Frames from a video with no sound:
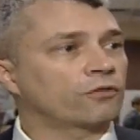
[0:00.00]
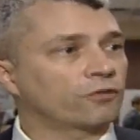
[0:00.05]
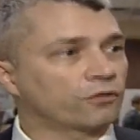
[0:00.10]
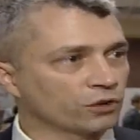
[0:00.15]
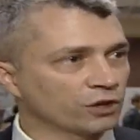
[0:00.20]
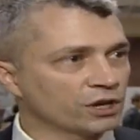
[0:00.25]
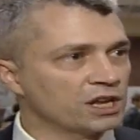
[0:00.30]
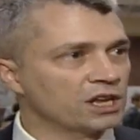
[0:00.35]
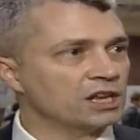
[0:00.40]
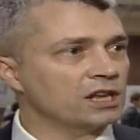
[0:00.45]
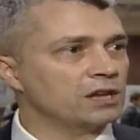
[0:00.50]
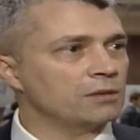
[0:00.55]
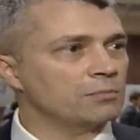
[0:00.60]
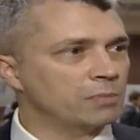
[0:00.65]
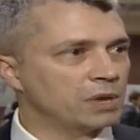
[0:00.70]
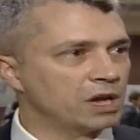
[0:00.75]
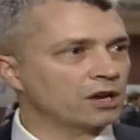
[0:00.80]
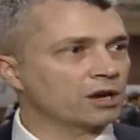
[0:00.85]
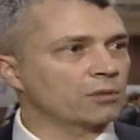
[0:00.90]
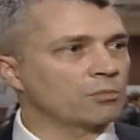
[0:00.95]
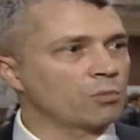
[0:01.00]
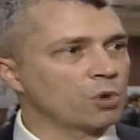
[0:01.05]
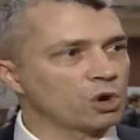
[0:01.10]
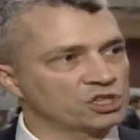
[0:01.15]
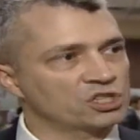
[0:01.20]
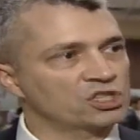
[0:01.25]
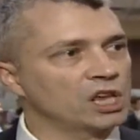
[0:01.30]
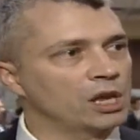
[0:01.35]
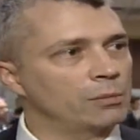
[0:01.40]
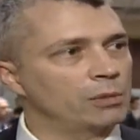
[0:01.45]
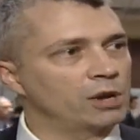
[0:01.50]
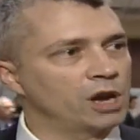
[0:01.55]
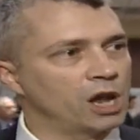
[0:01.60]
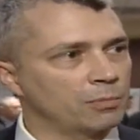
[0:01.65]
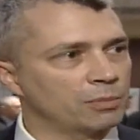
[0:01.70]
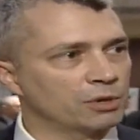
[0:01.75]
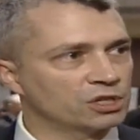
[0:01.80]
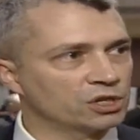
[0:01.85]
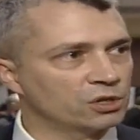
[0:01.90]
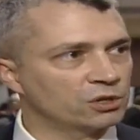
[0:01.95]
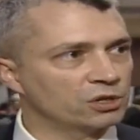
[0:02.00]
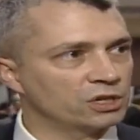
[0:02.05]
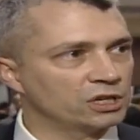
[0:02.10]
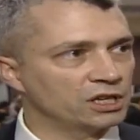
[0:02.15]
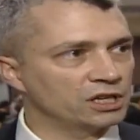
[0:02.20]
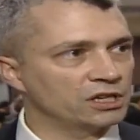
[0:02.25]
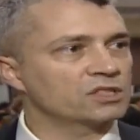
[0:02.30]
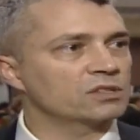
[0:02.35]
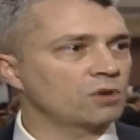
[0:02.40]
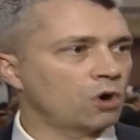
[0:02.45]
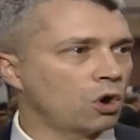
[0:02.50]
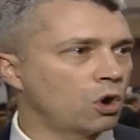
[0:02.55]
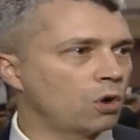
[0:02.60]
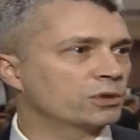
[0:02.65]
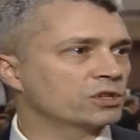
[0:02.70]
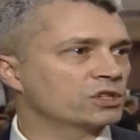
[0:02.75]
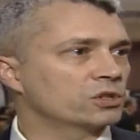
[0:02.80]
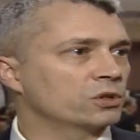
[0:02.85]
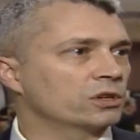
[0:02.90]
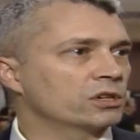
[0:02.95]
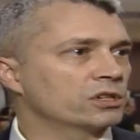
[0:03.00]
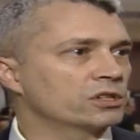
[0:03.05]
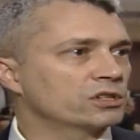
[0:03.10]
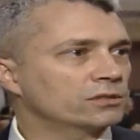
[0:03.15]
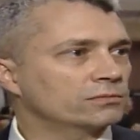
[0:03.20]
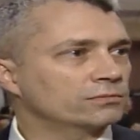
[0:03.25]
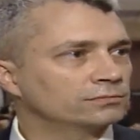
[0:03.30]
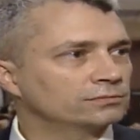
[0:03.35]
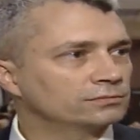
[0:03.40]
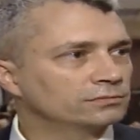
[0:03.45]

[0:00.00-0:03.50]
free, better, more stable opportunities, open source.